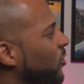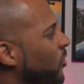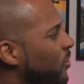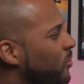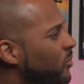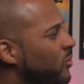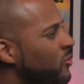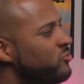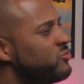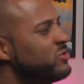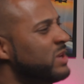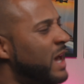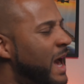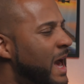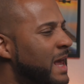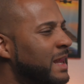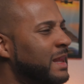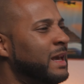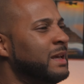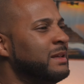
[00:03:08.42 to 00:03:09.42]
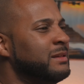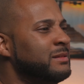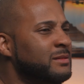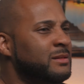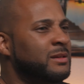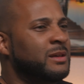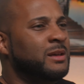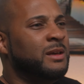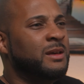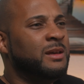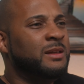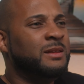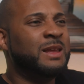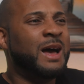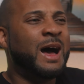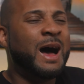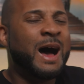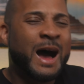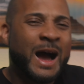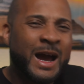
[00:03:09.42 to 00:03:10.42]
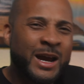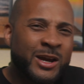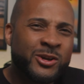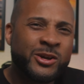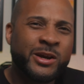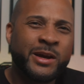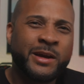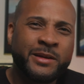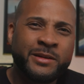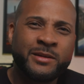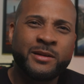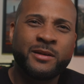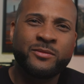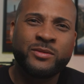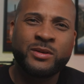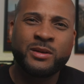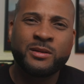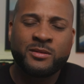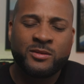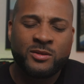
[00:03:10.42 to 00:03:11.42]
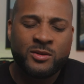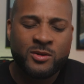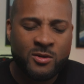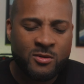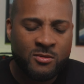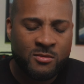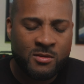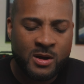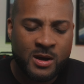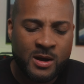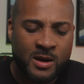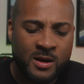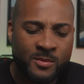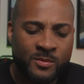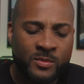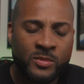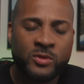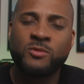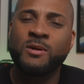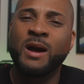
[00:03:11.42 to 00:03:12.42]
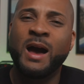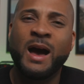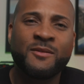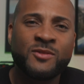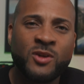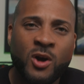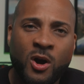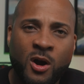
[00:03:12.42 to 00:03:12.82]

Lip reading: almost at like the higher end of it. You know, you have the